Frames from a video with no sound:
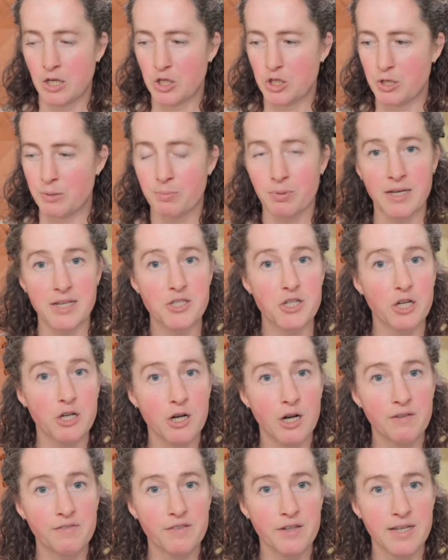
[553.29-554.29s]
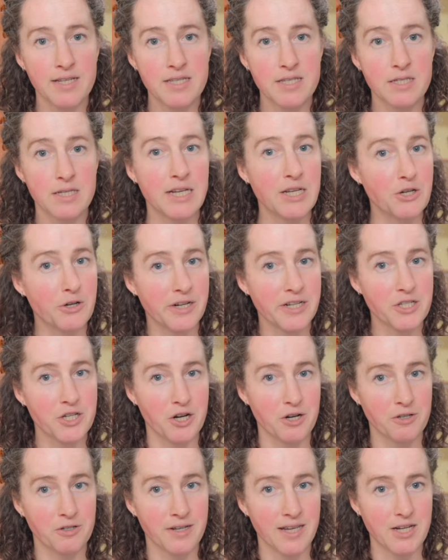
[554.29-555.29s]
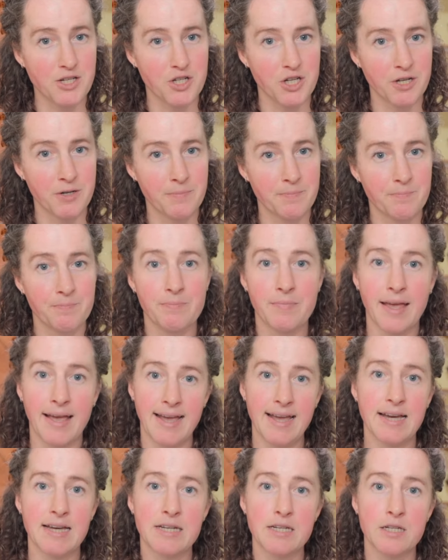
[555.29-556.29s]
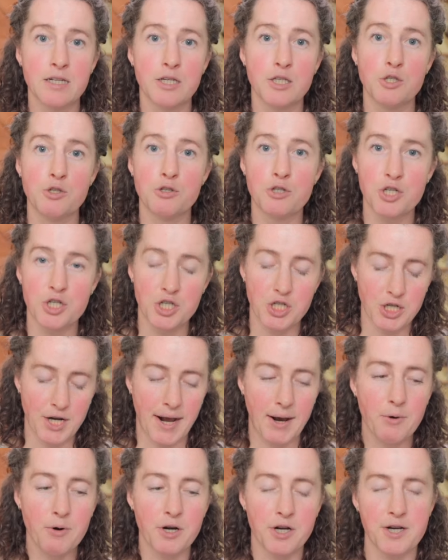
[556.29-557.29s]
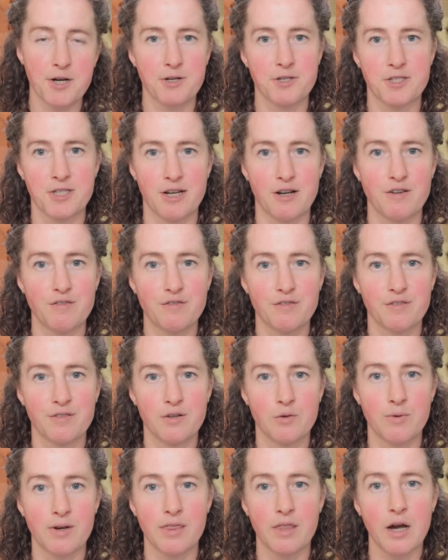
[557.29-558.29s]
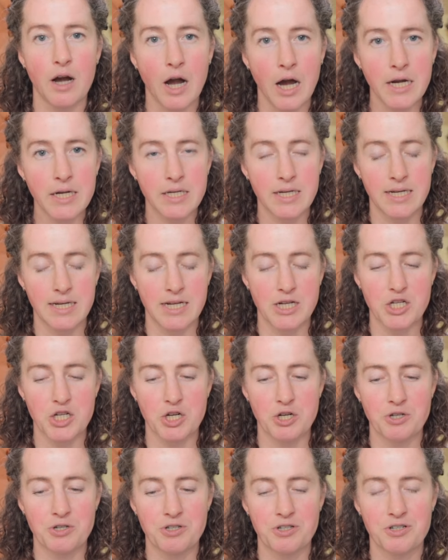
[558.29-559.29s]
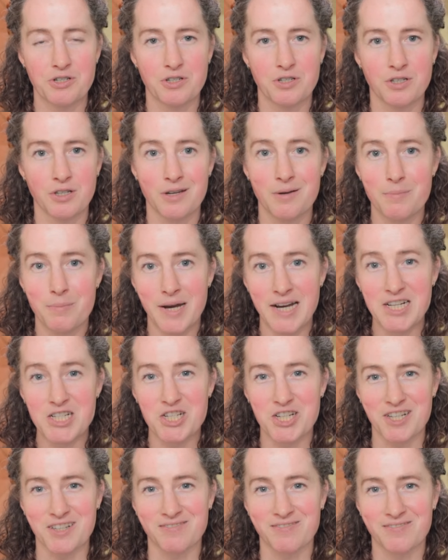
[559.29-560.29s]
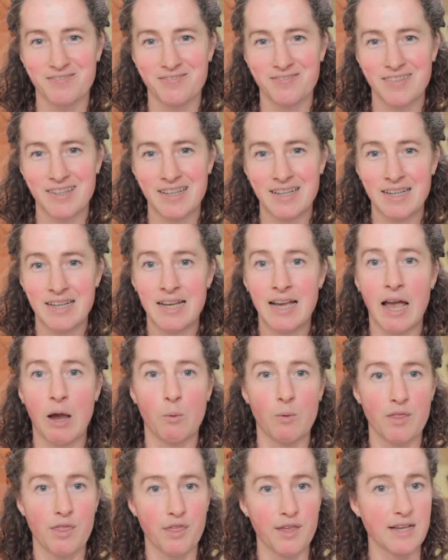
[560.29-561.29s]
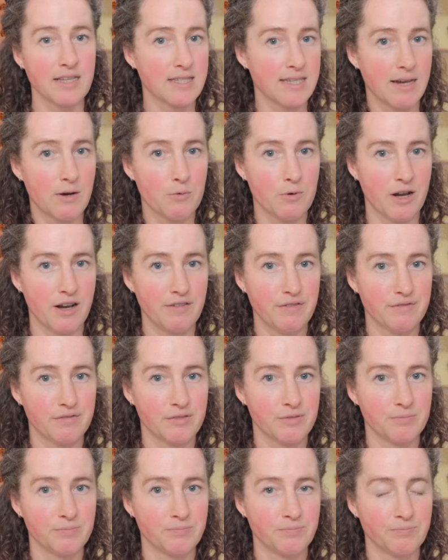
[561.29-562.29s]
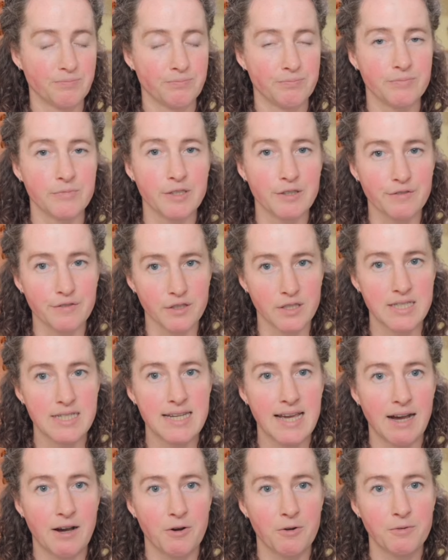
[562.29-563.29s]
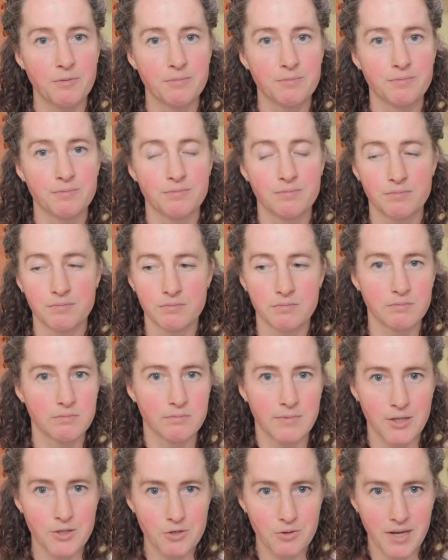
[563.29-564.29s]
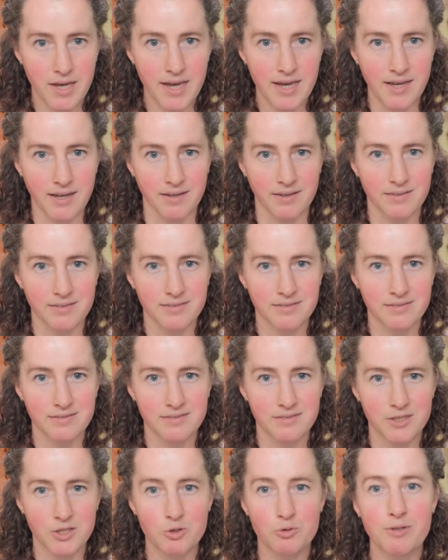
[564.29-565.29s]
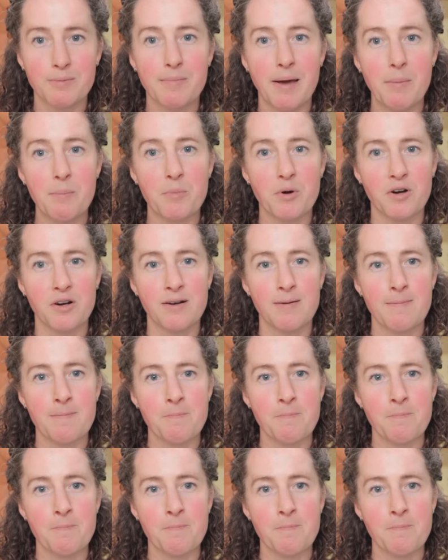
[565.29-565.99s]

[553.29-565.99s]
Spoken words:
You place your confidence in your eternal nature and you shower yourself with unconditional compassion. And when things get rough and you're feeling down, that's okay. Just remember,